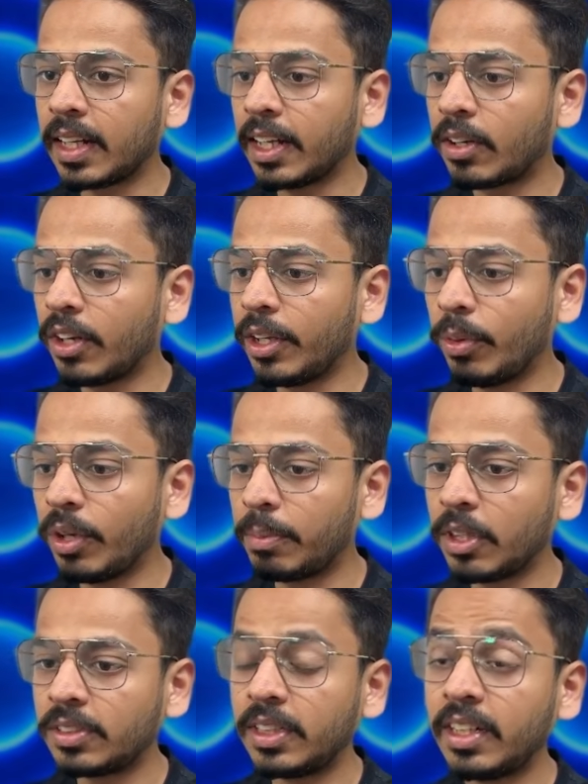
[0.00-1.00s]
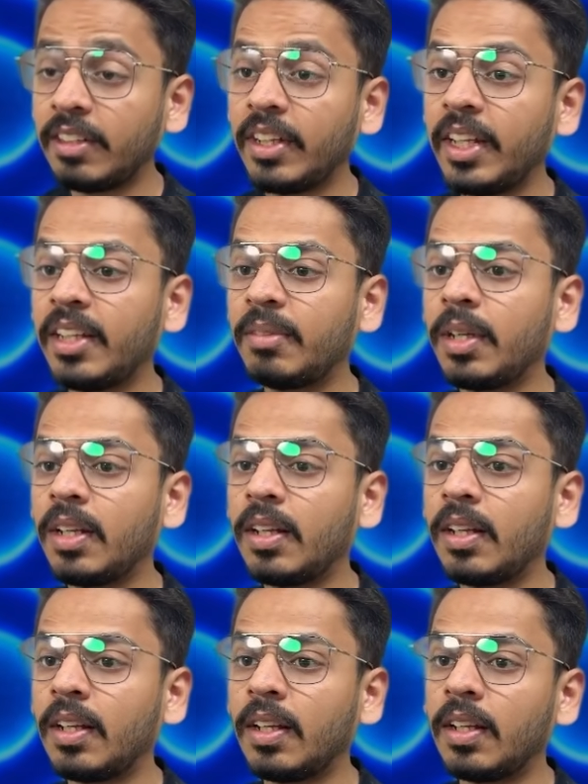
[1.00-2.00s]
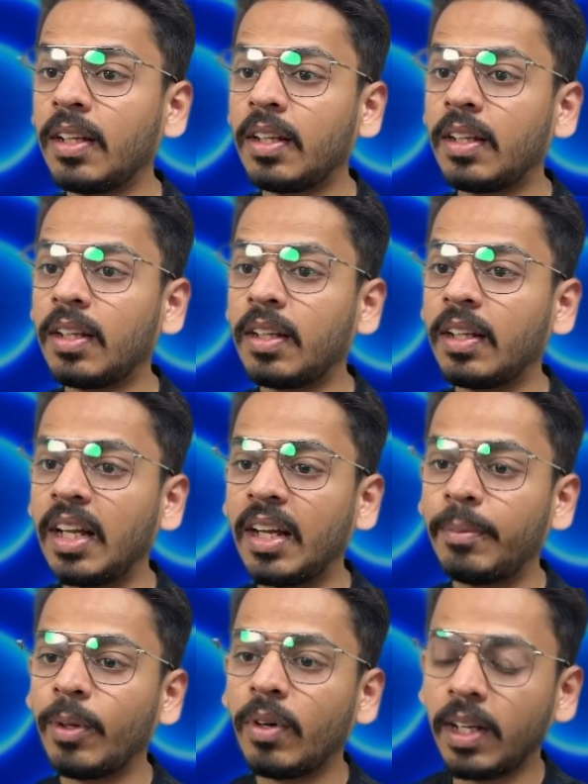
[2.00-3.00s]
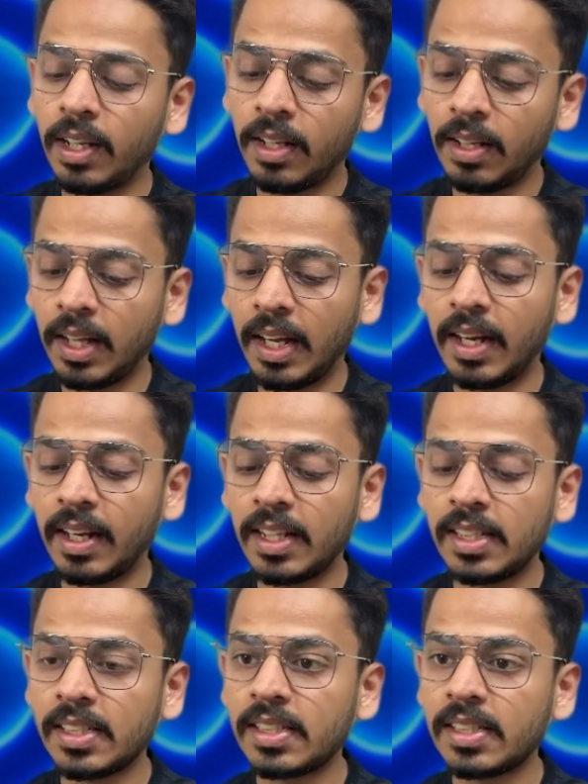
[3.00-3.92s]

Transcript: on new repository variable, app URL, and I'll just